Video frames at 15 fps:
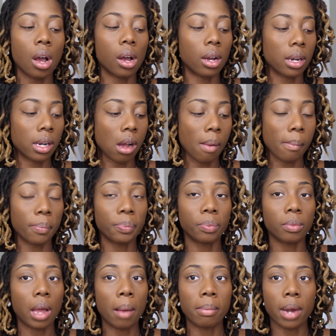I'm
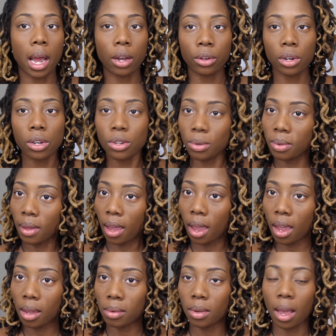not going to do
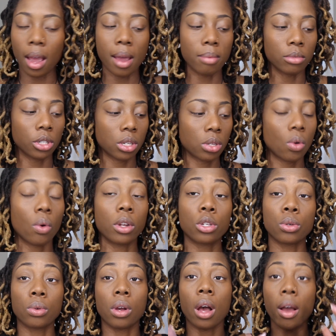that. I'm just going
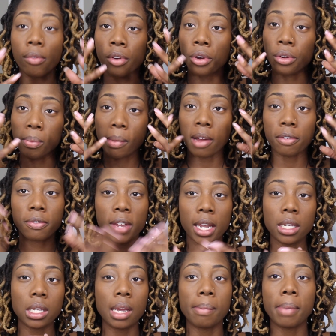to cover my
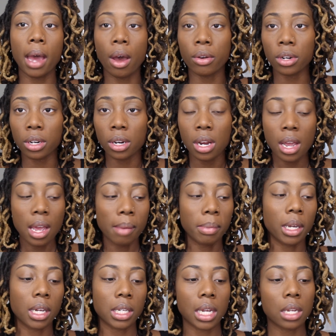face in powder,
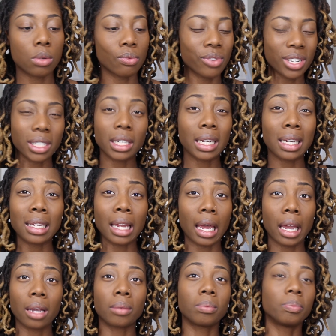because that's really
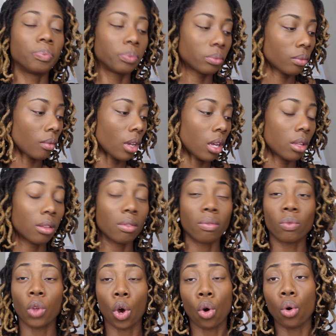like
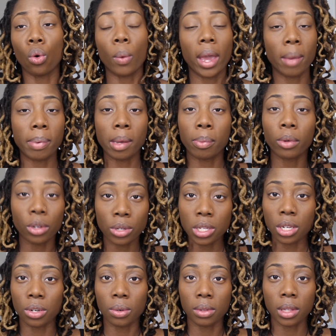the old way people used
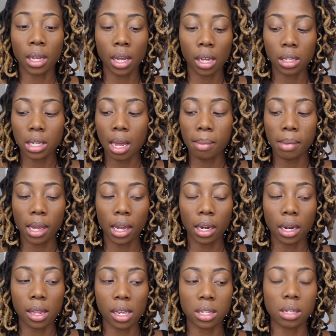to do things. I
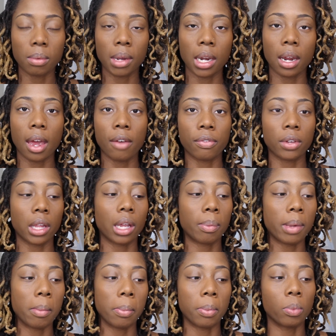mean, and that's the way that I feel
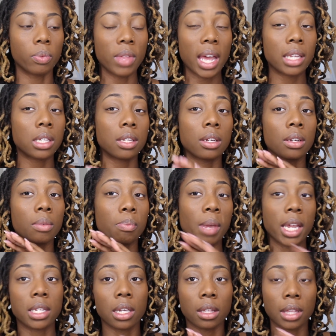like that's the
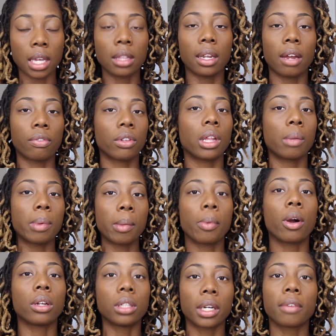basic thing that I feel like
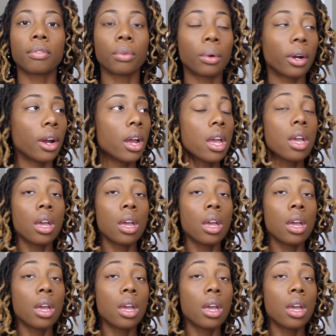people are looking for.